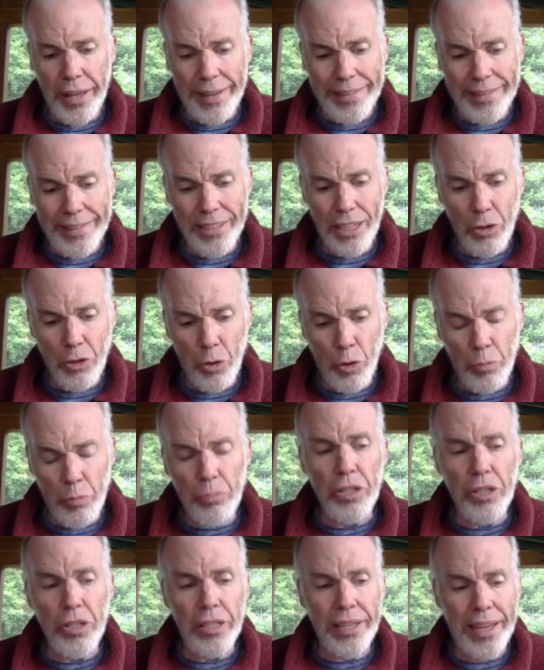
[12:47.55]

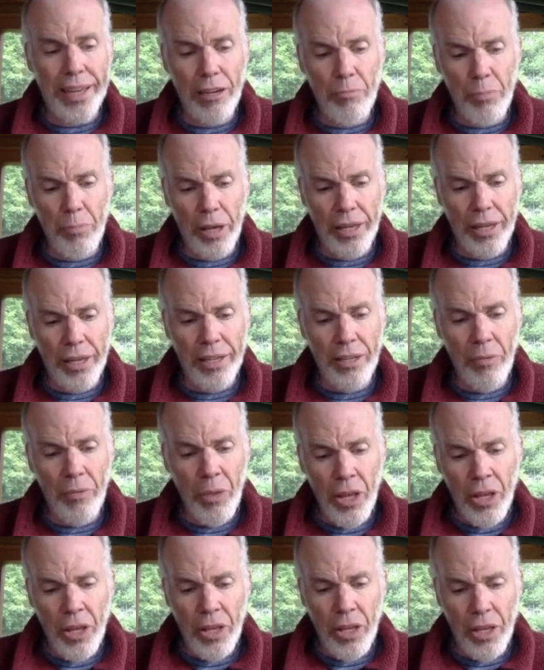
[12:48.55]
anti-corporate campaign
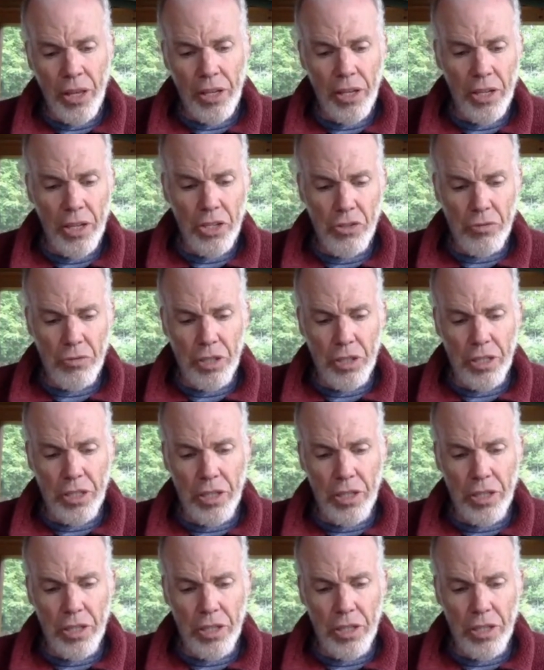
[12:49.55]
in history.